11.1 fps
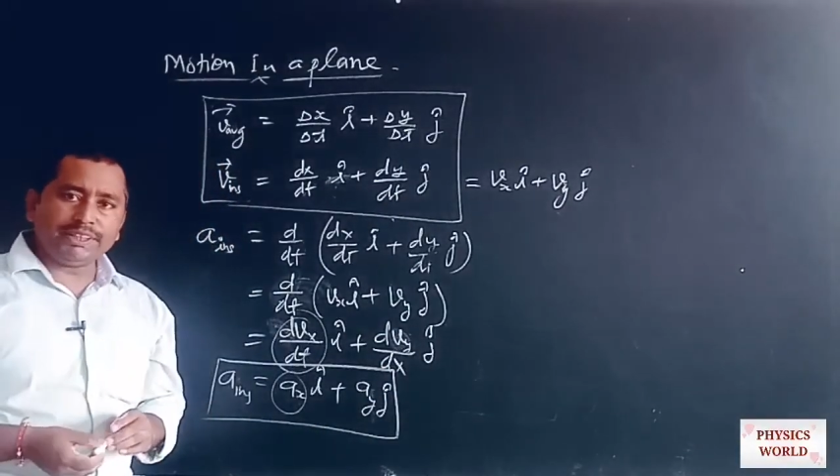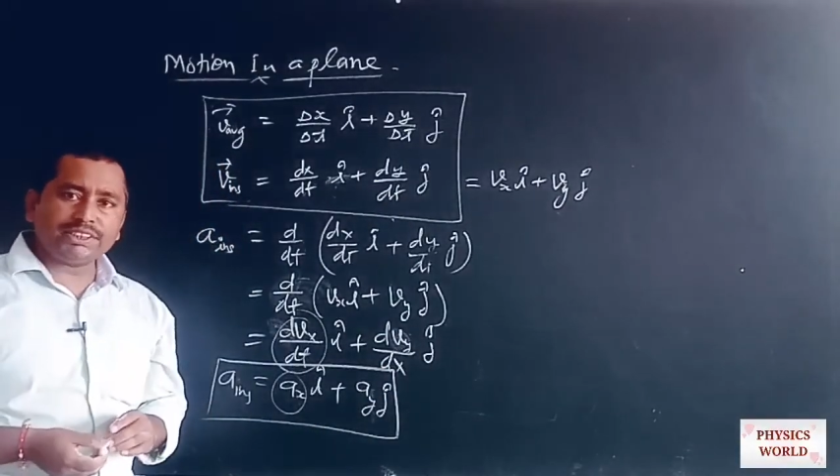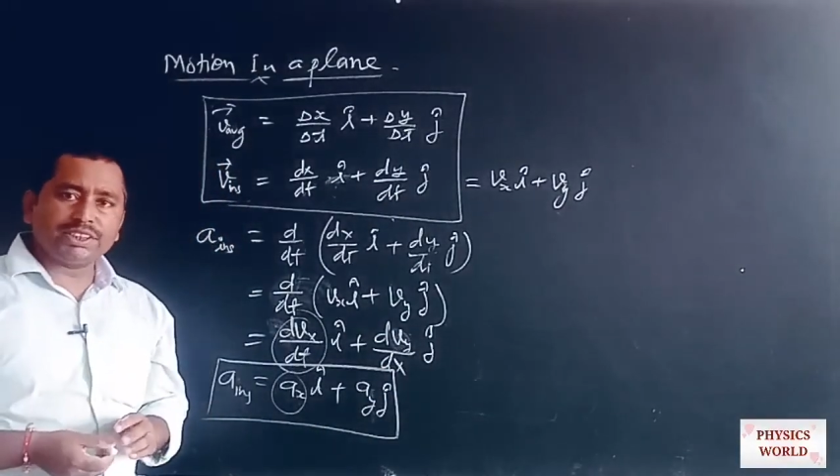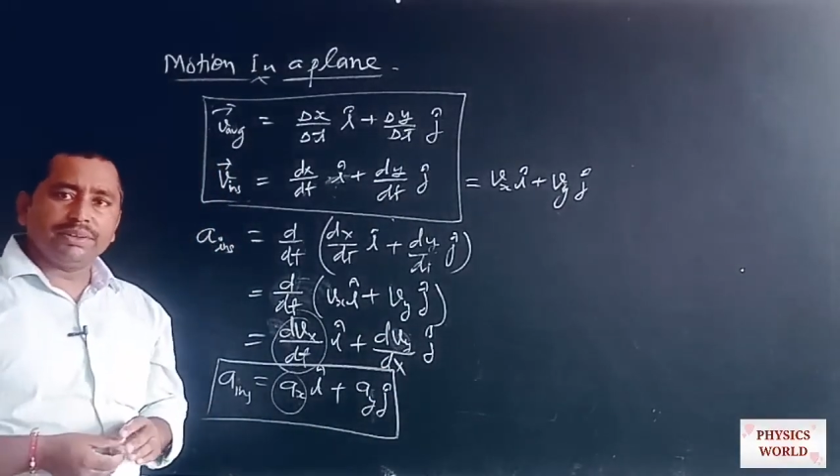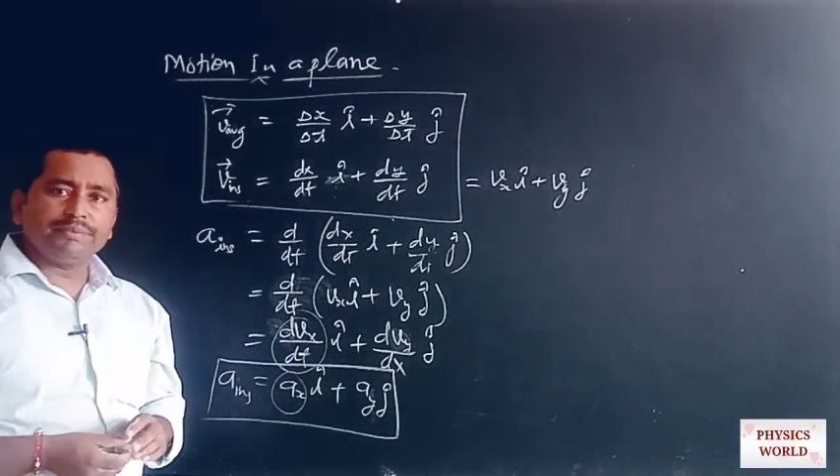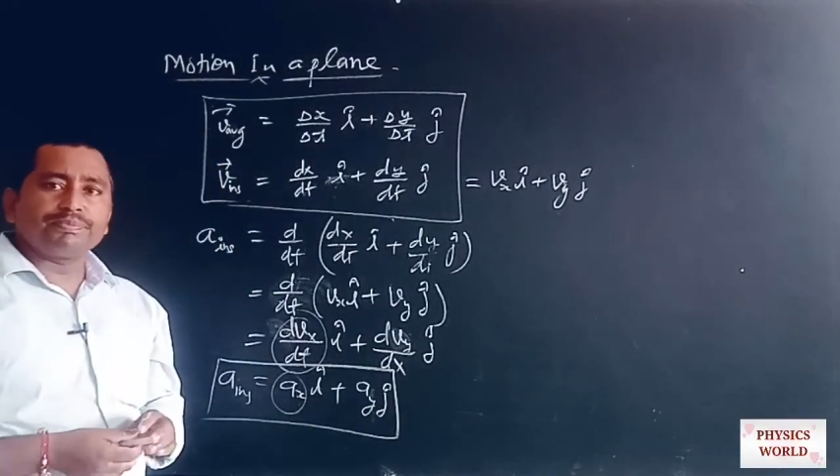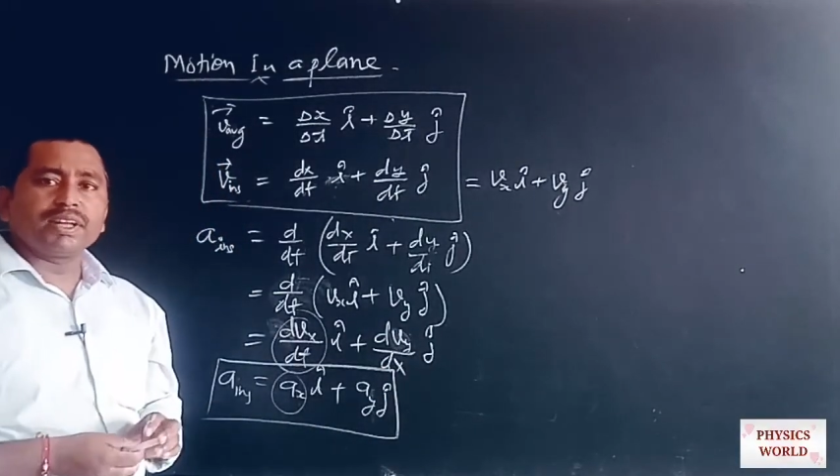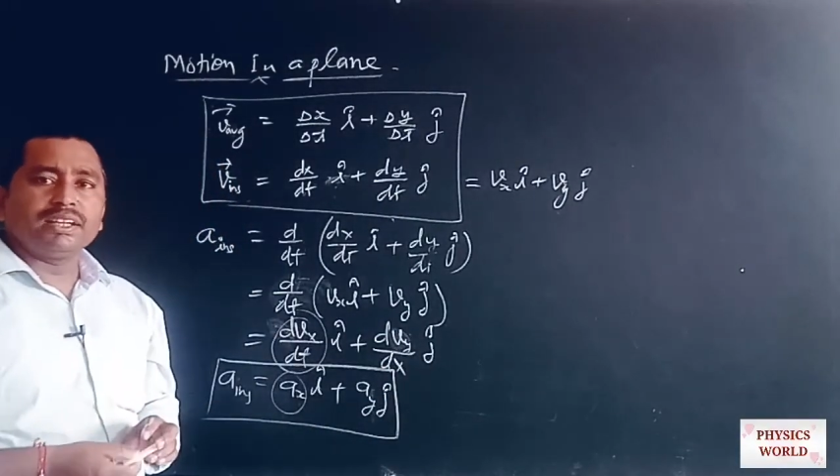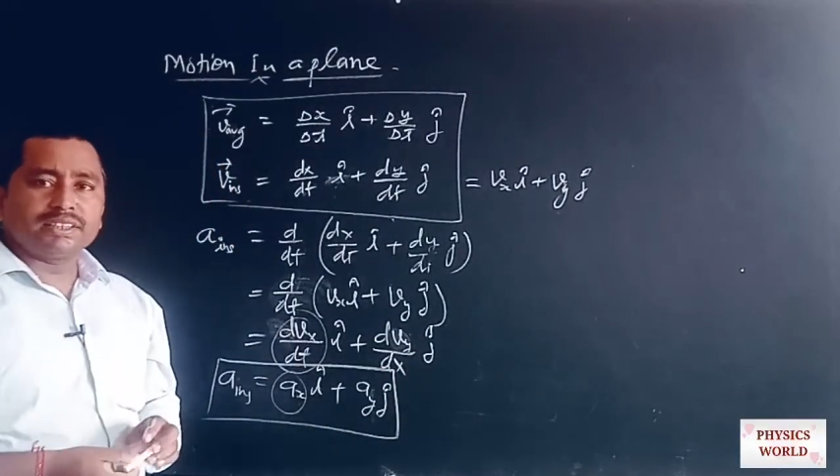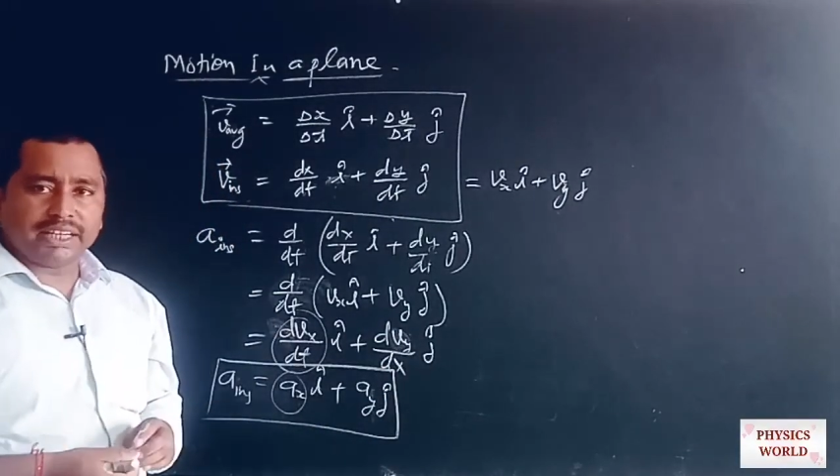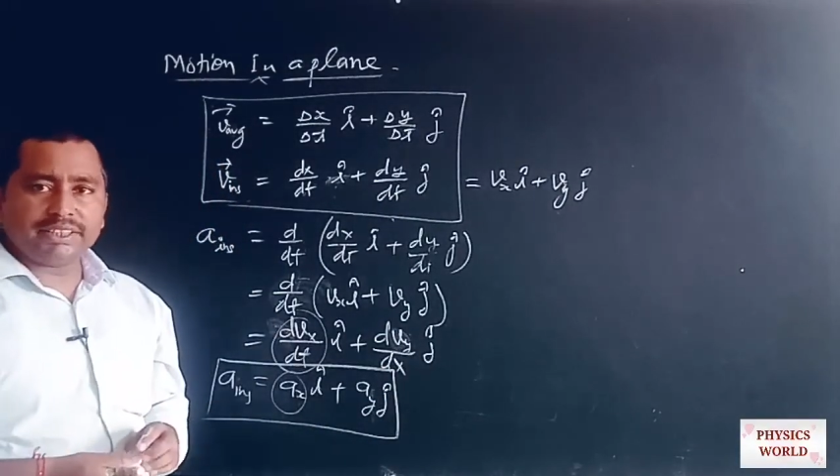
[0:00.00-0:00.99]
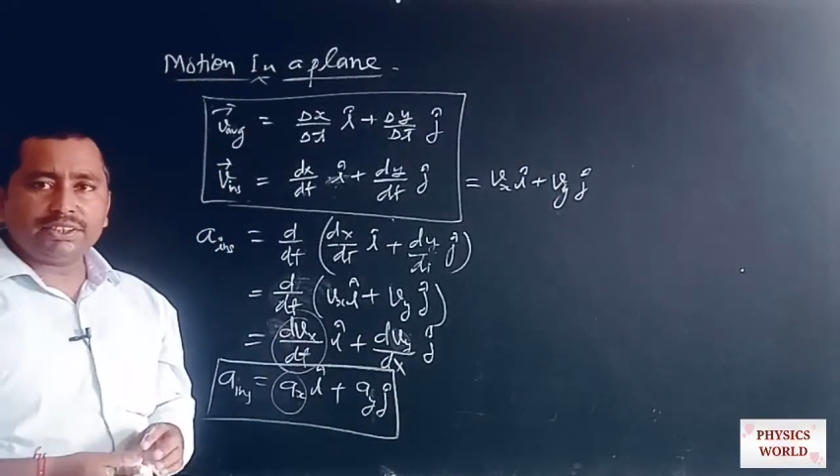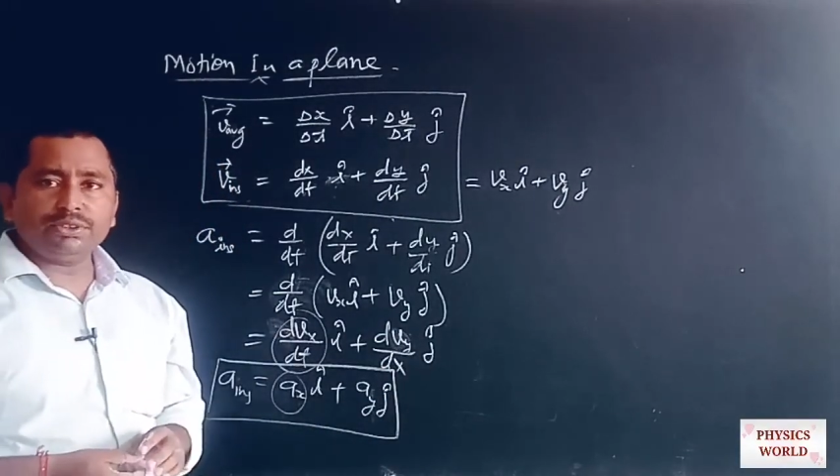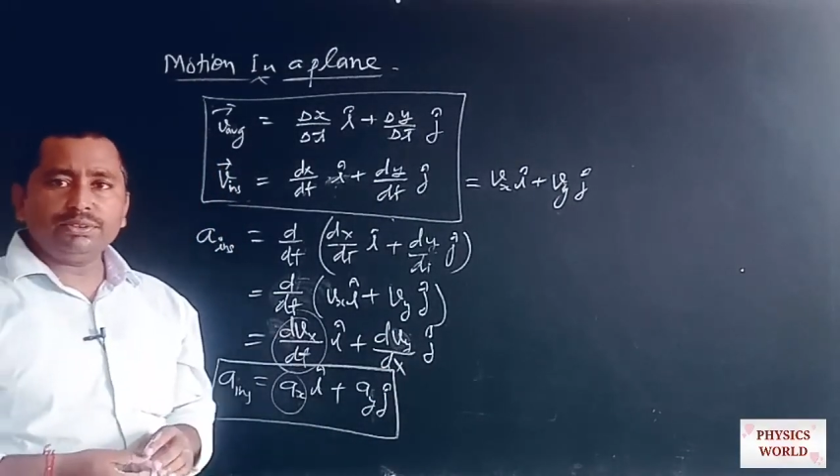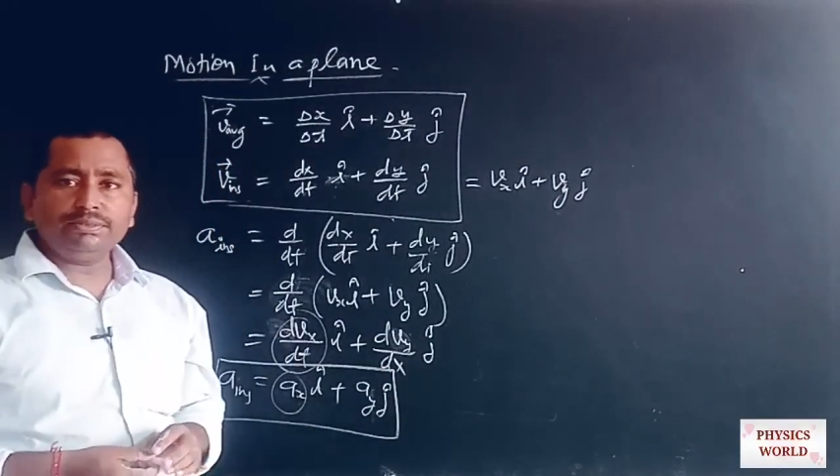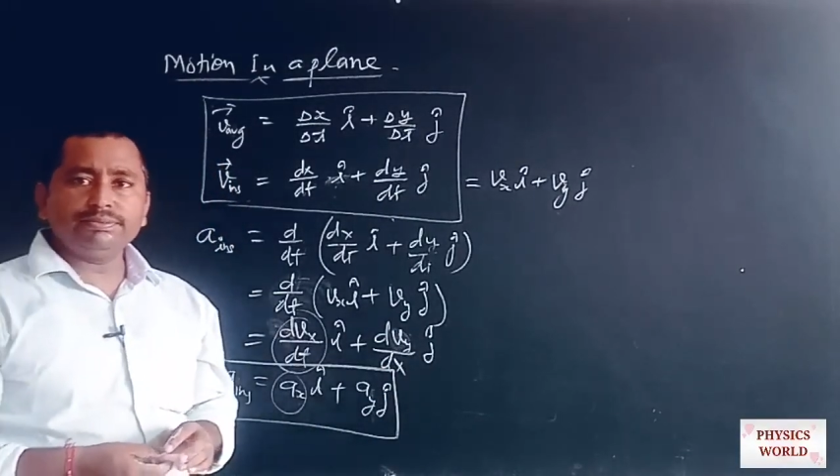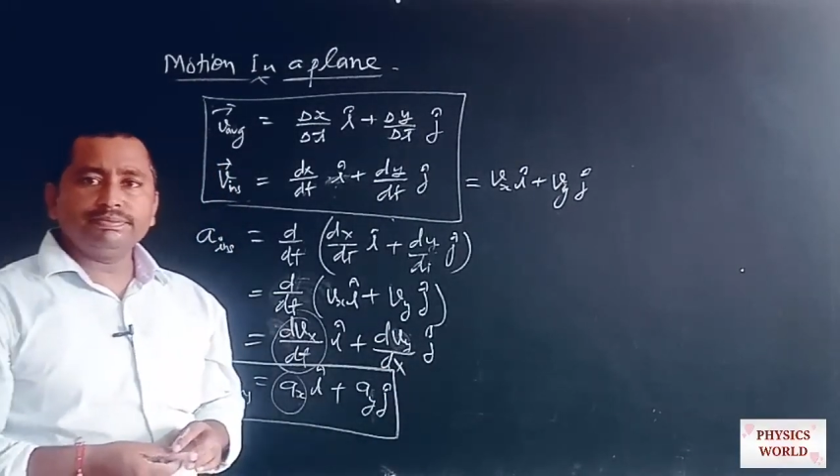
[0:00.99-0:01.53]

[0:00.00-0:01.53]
it. Thank you.